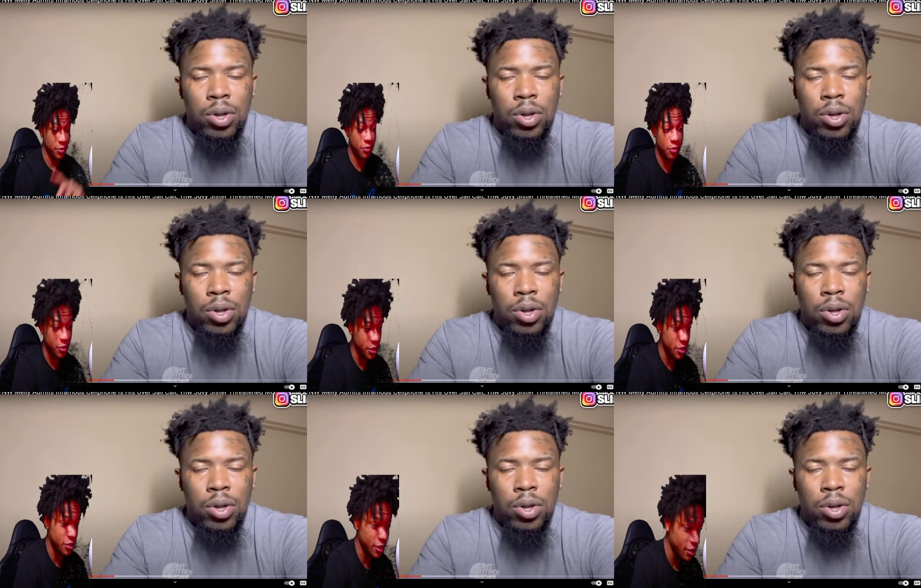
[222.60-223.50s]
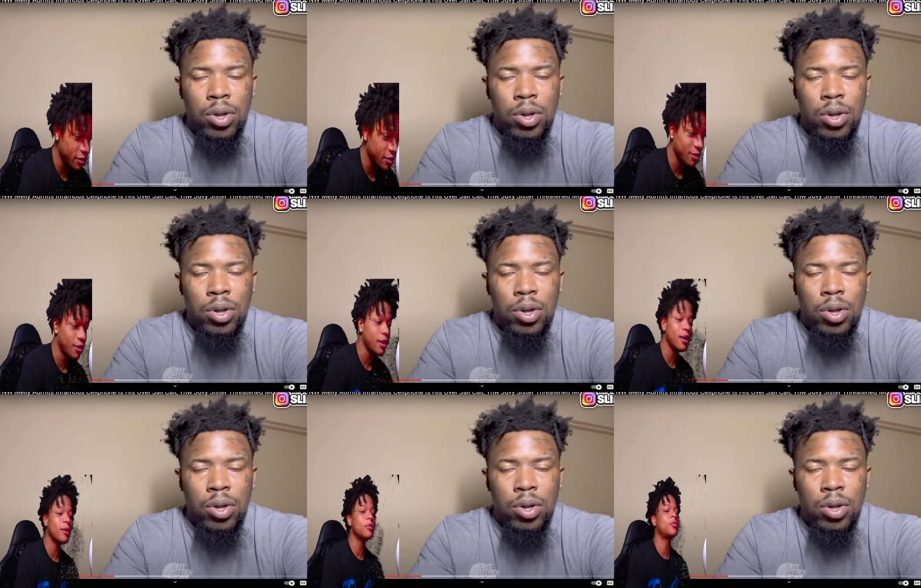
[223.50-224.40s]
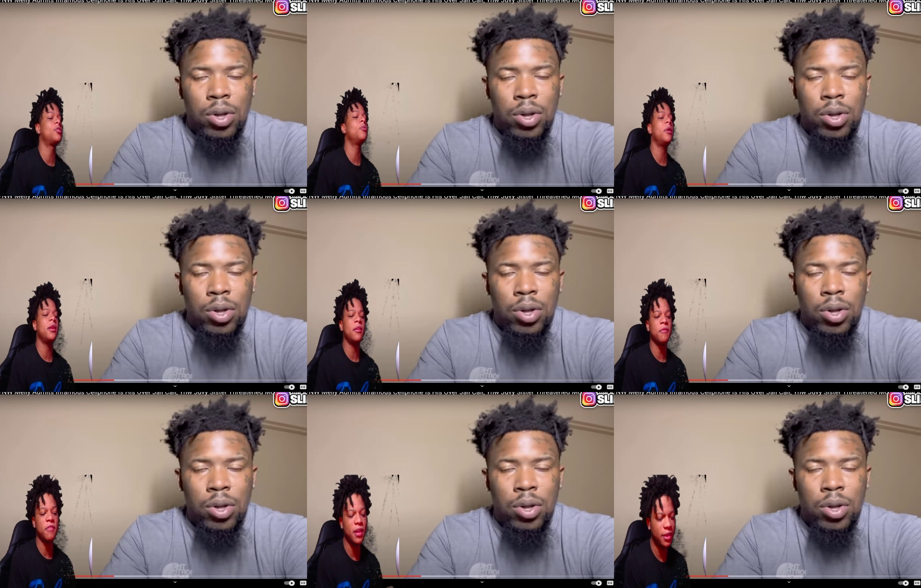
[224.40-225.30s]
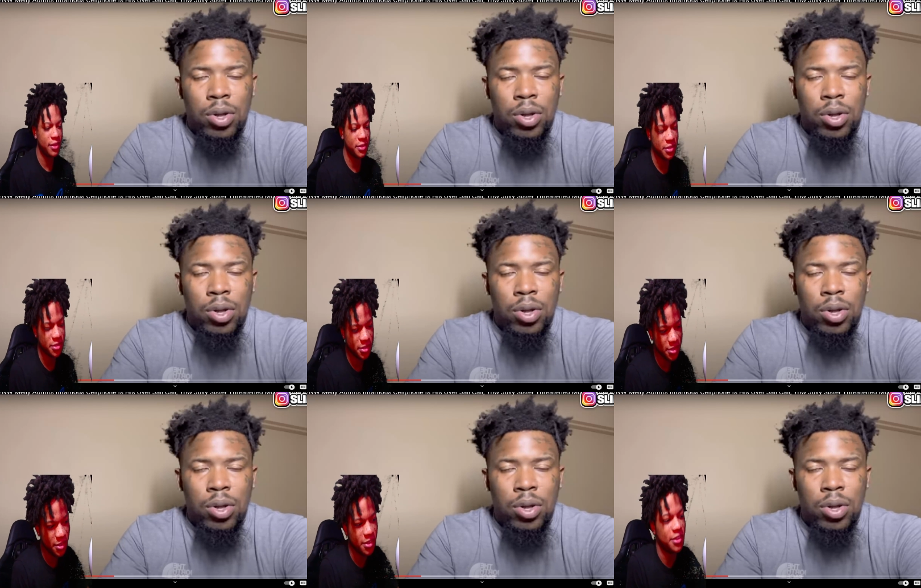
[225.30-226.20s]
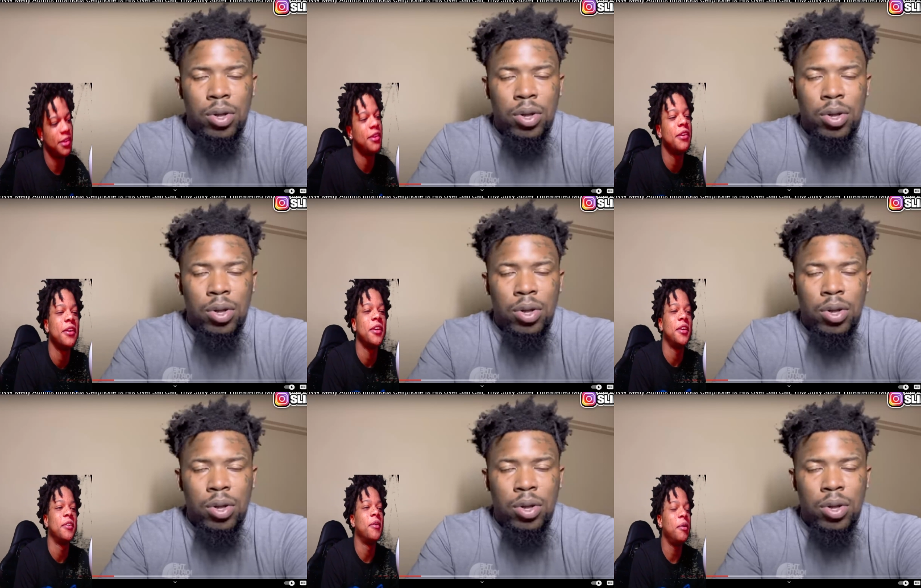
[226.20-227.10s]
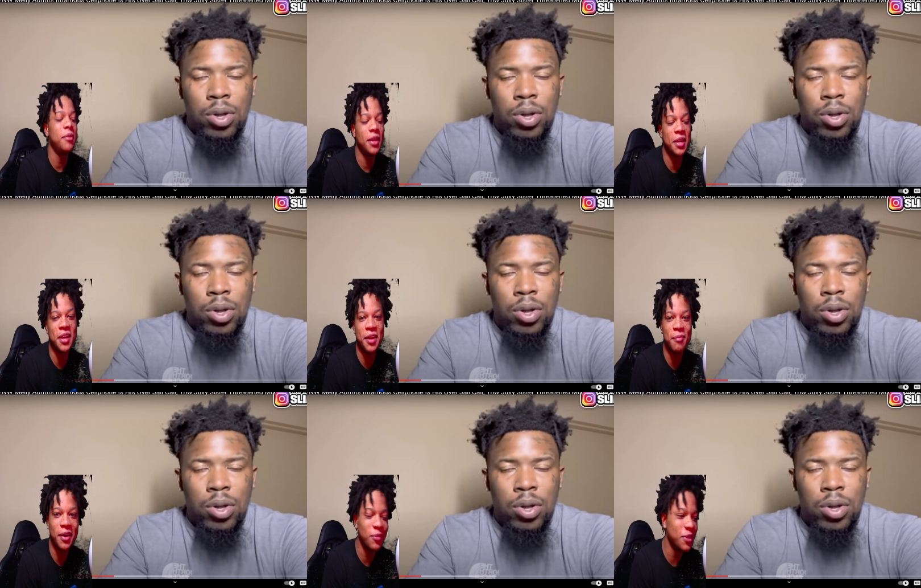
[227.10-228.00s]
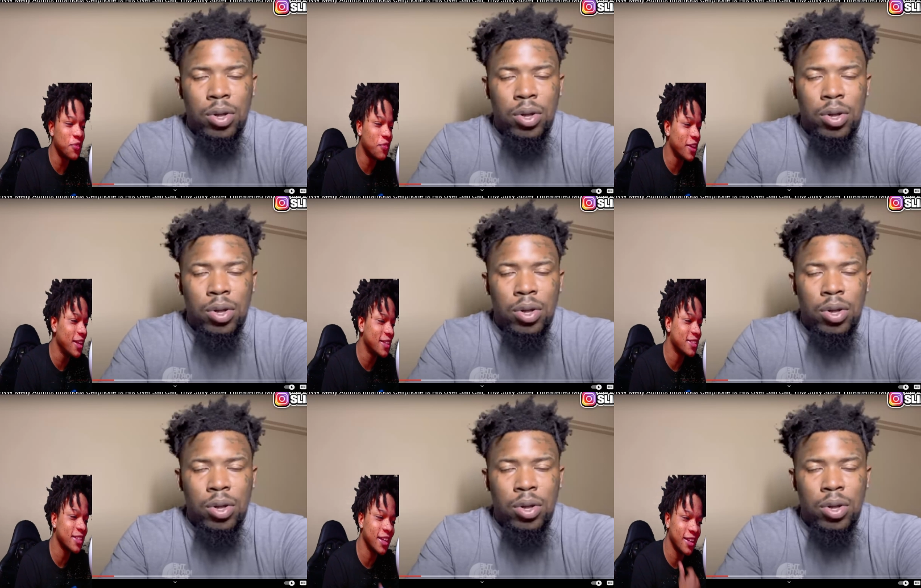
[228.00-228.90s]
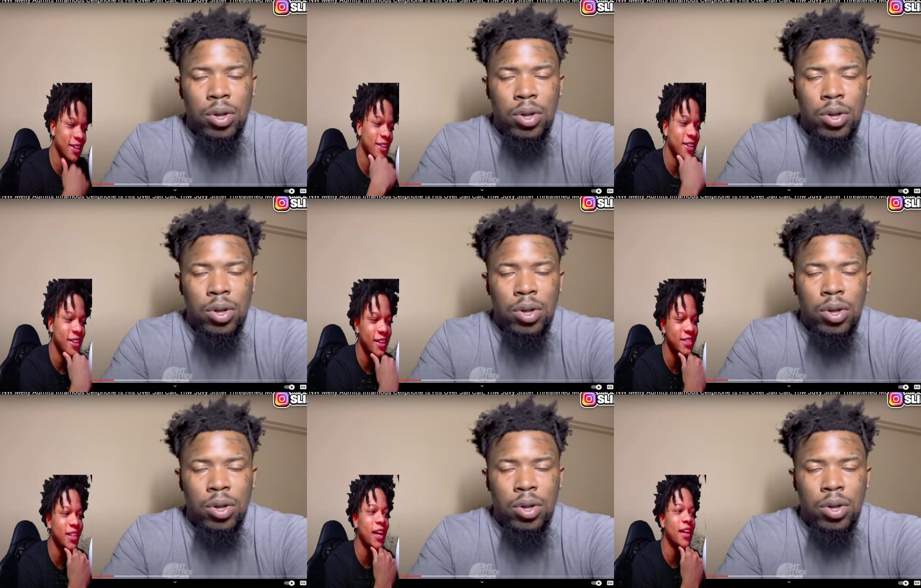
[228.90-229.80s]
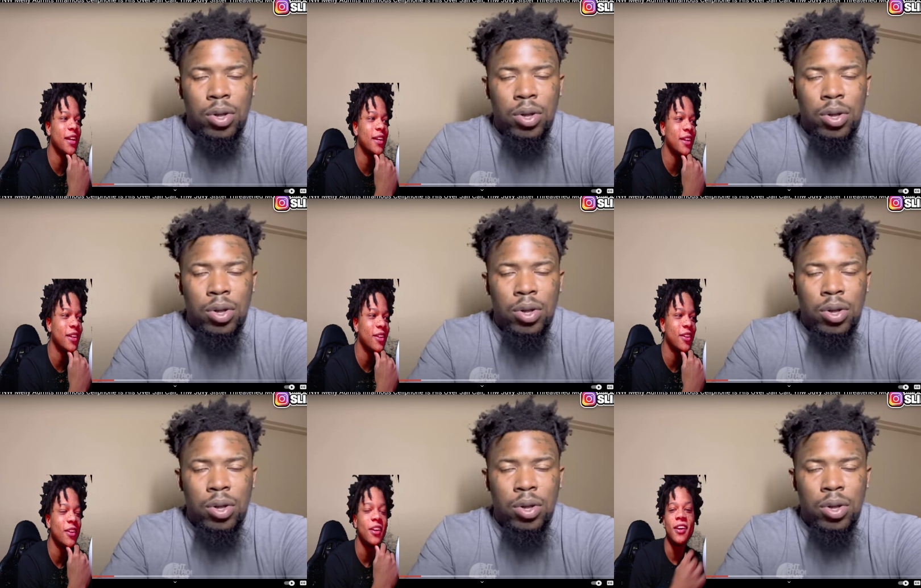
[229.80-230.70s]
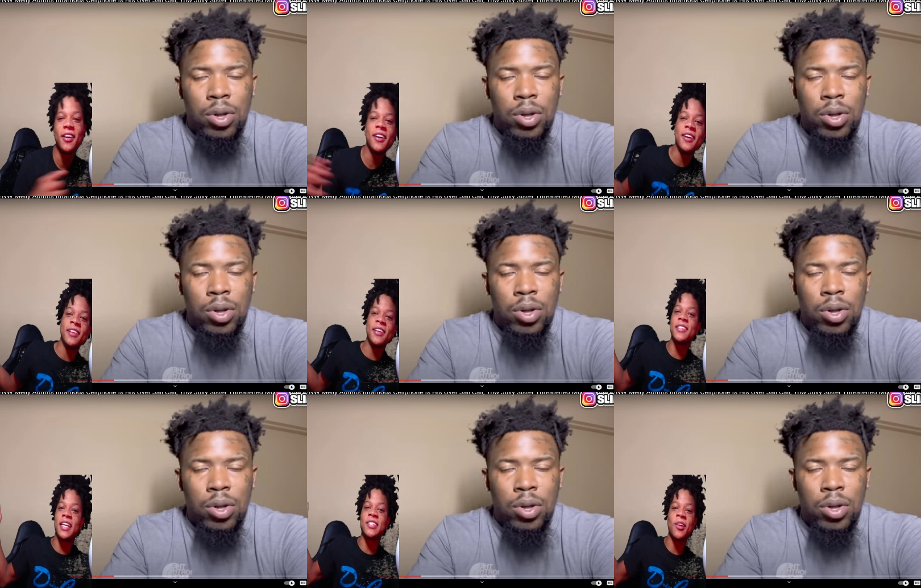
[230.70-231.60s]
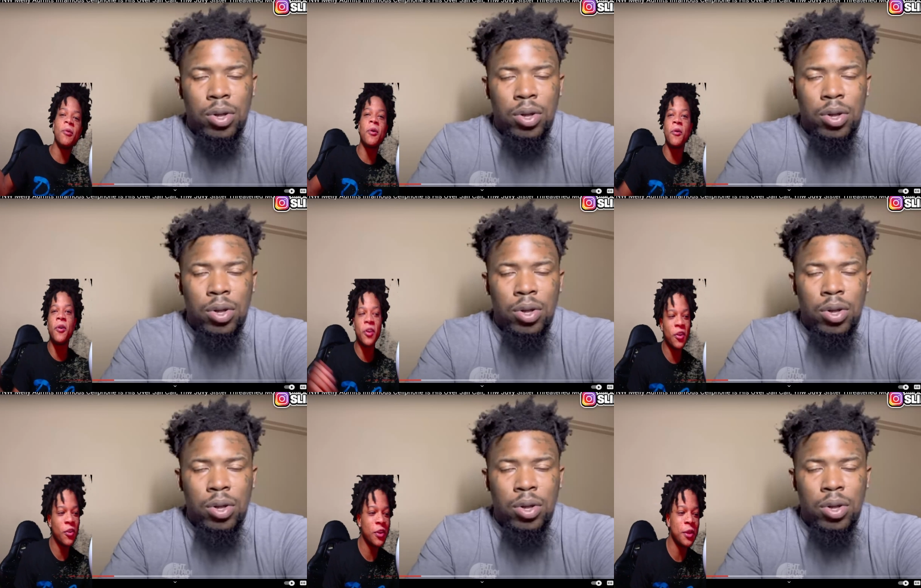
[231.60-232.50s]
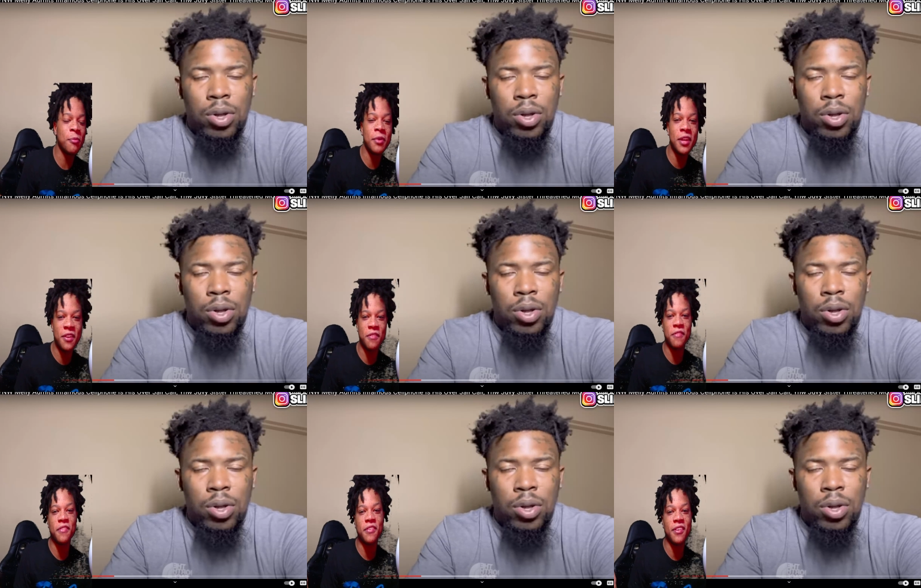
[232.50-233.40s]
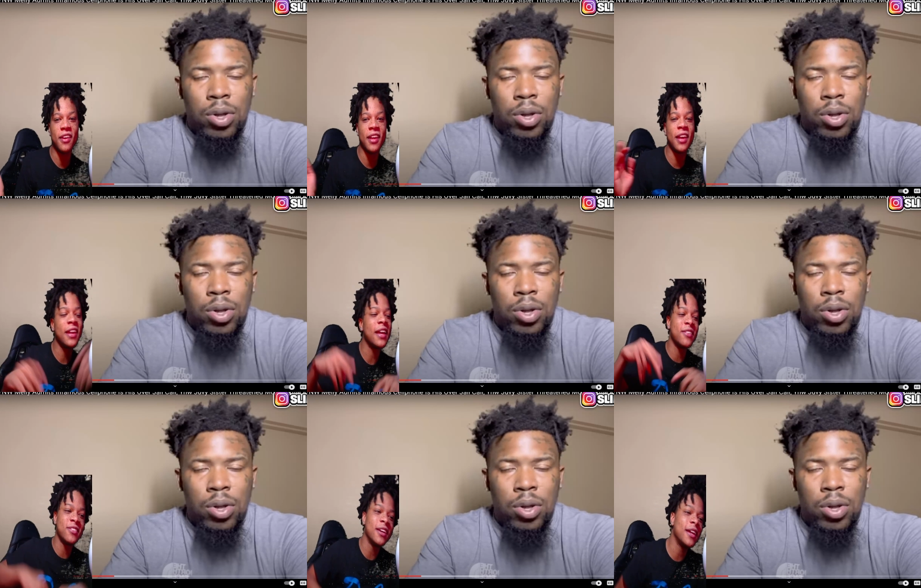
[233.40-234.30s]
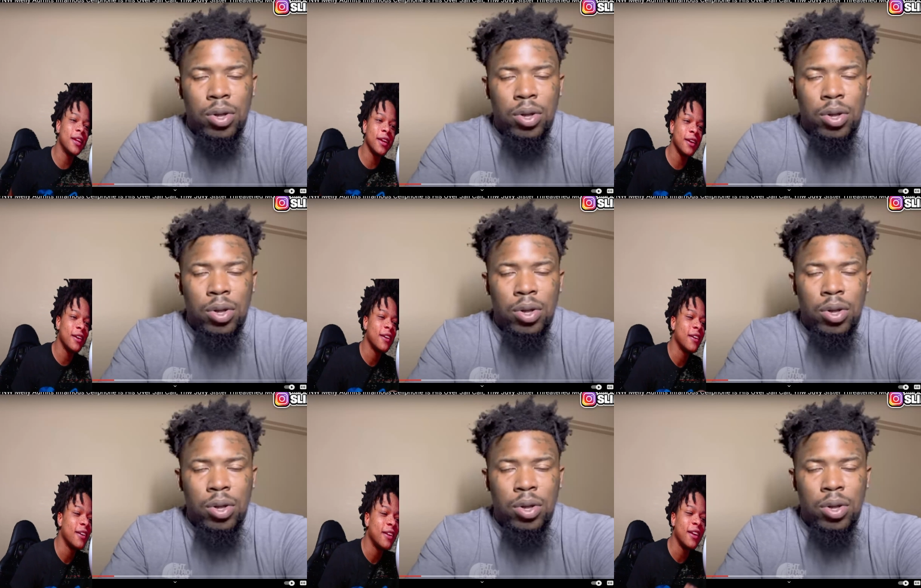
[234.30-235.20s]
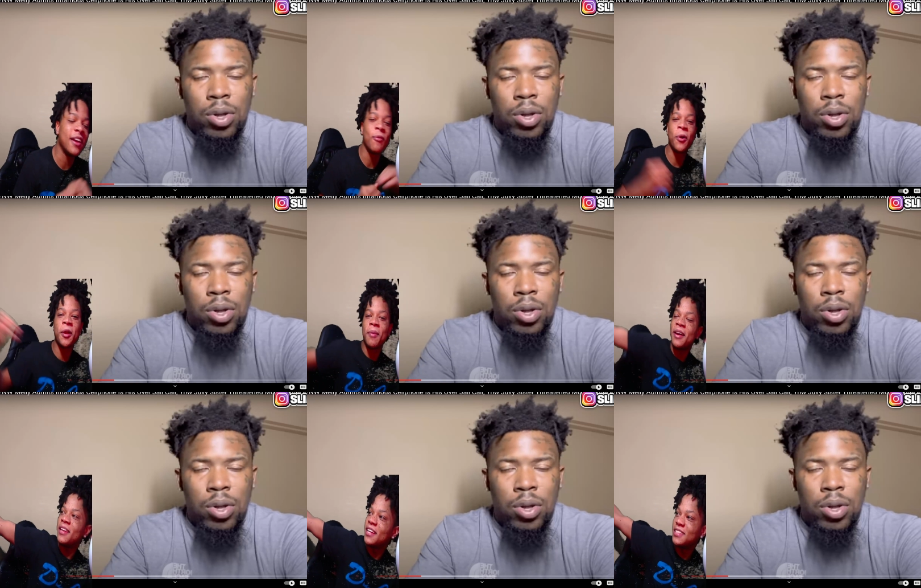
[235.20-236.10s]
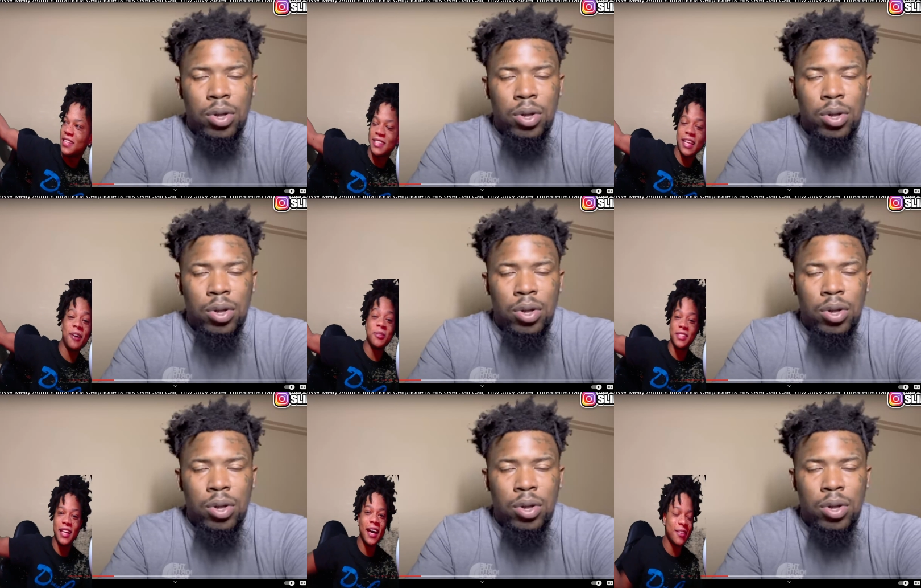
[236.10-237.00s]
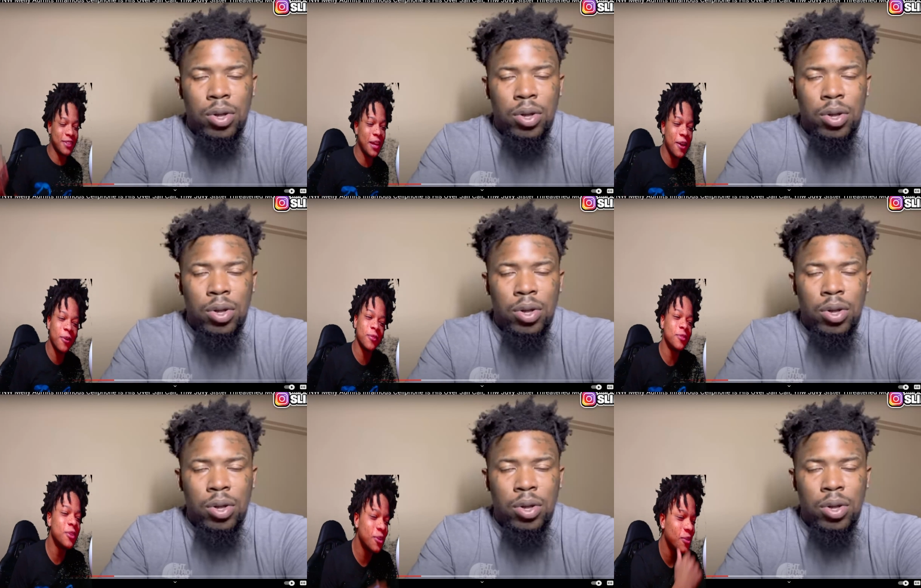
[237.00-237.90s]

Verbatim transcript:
Speaker 1: For real. They, they closer to it than the fans. Bro, they care about what the fans saying. It's like... niggas that's know what's going on in the beef, in they city. Worry about niggas that's outside of town. You know,